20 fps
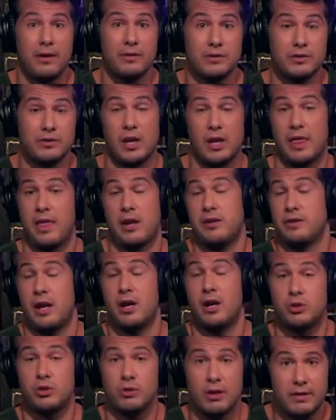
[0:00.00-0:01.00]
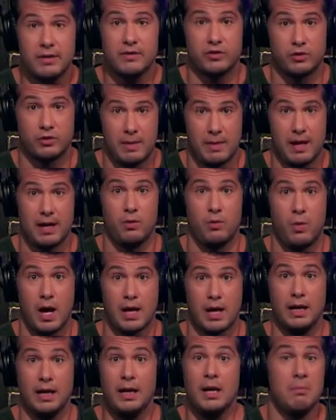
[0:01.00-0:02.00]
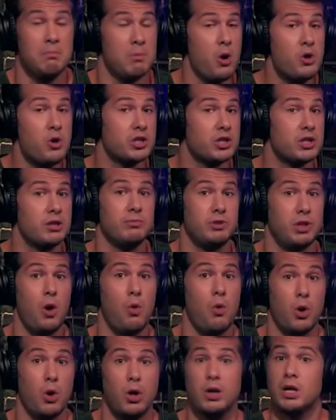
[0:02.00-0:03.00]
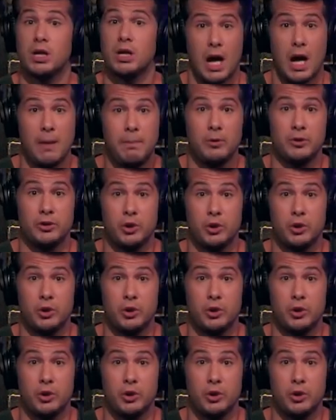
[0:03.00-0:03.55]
The social media platform initially suspended his account for 12 hours.